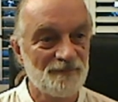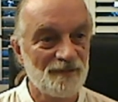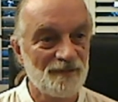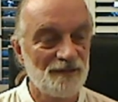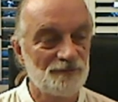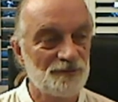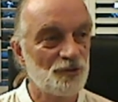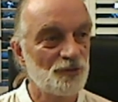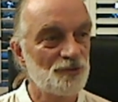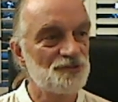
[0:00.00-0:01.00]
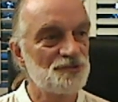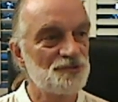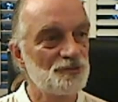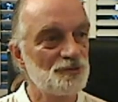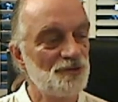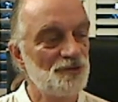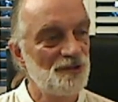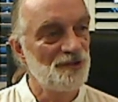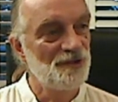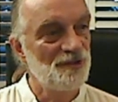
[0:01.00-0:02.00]
And we go through
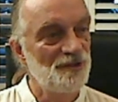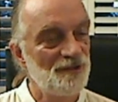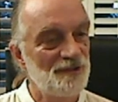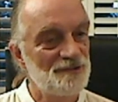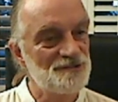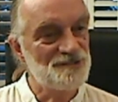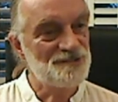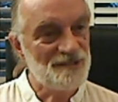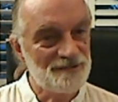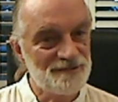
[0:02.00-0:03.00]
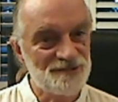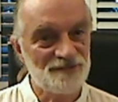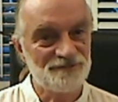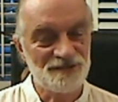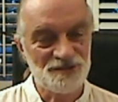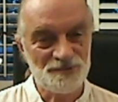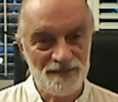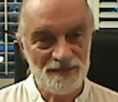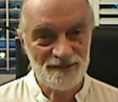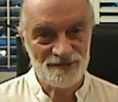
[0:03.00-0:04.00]
a series of
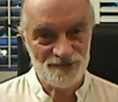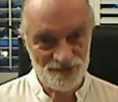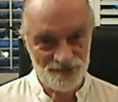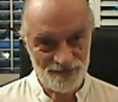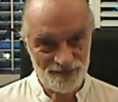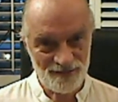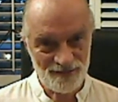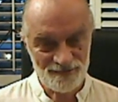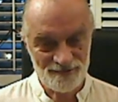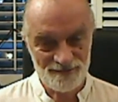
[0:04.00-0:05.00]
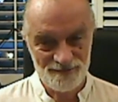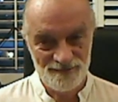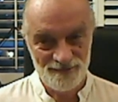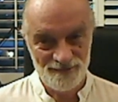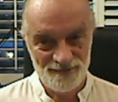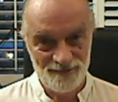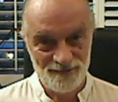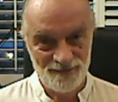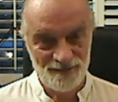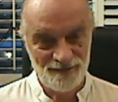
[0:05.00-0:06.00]
experiences together
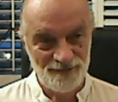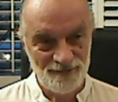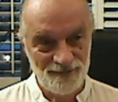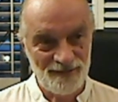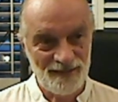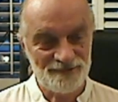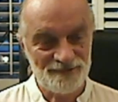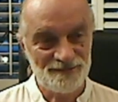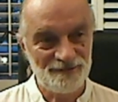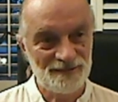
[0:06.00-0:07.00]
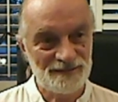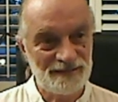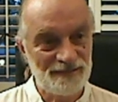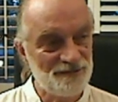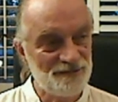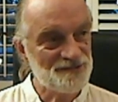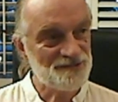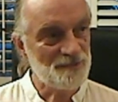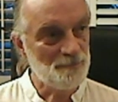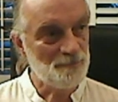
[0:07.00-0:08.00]
that give us the
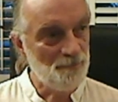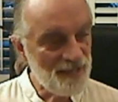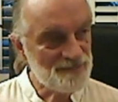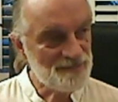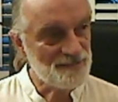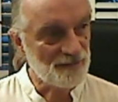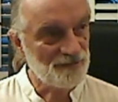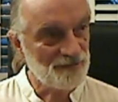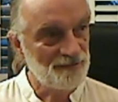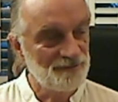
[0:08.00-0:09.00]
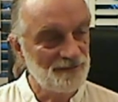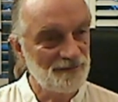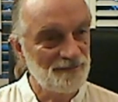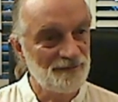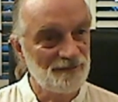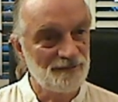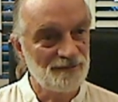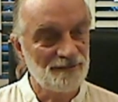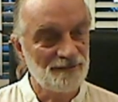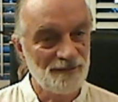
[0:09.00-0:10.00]
basic
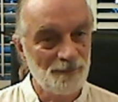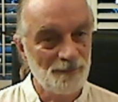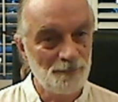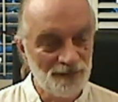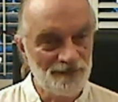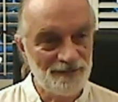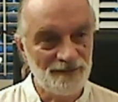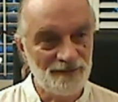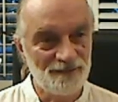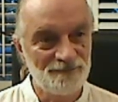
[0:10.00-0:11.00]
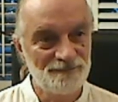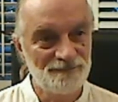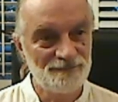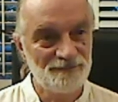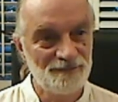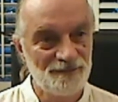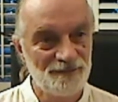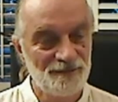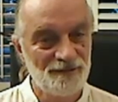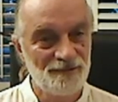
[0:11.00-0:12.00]
ability
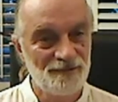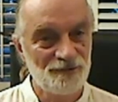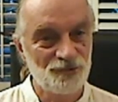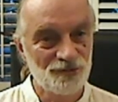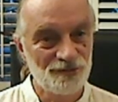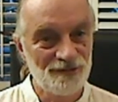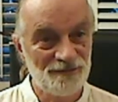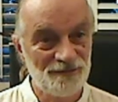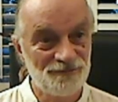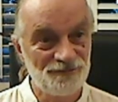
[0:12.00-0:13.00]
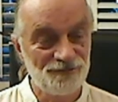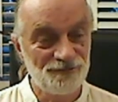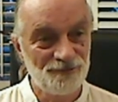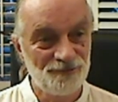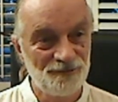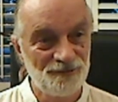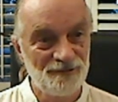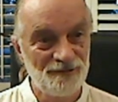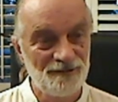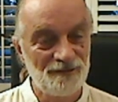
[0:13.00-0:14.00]
to live
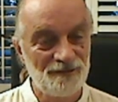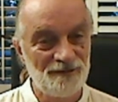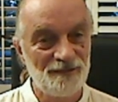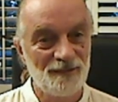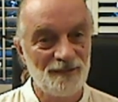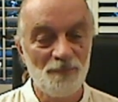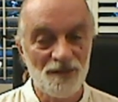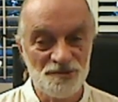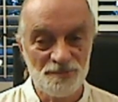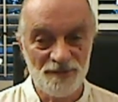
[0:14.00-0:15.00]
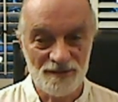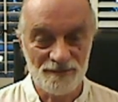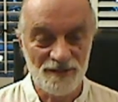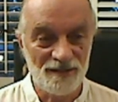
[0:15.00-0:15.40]
in a much better way,